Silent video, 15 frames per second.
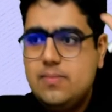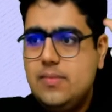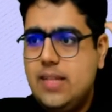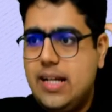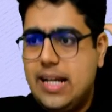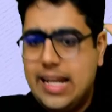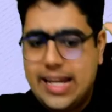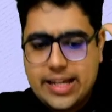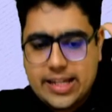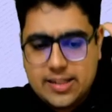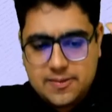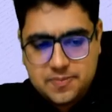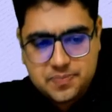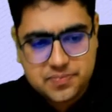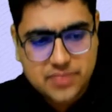Clear?
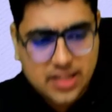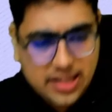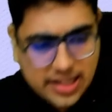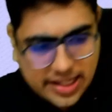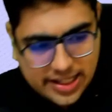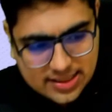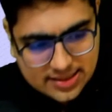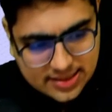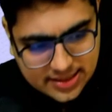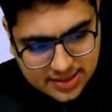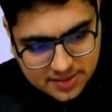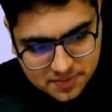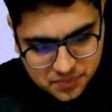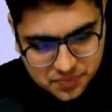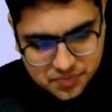Clear,
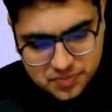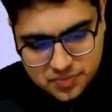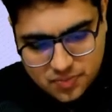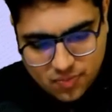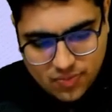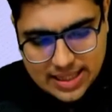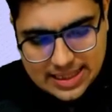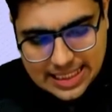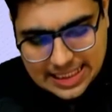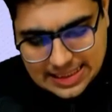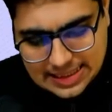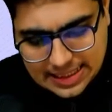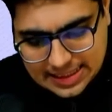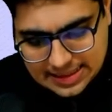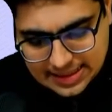sir. This
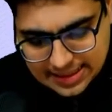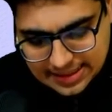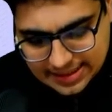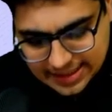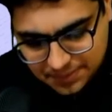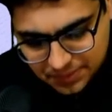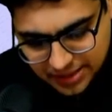is the same